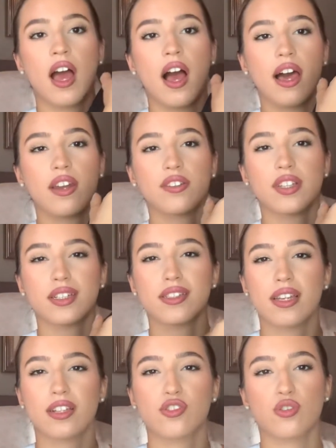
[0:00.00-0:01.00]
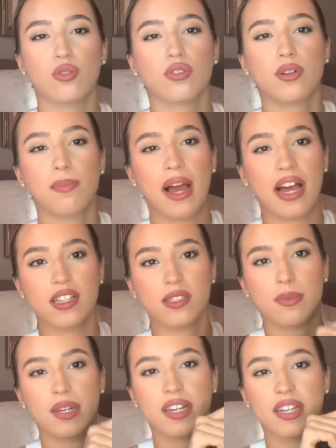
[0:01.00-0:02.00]
I don't think it's like shoulder pads,
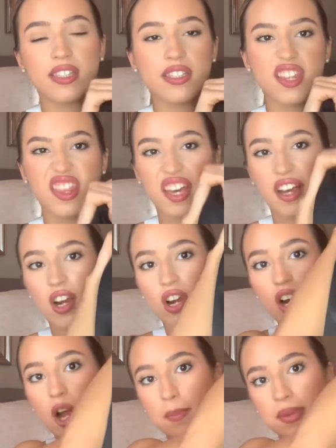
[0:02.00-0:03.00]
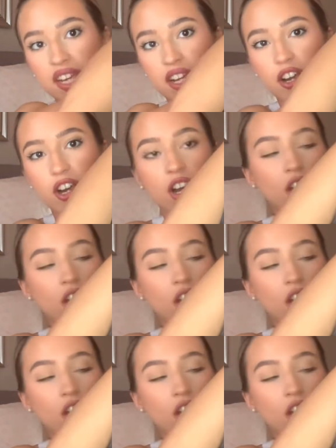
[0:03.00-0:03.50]
but it is thicker up here.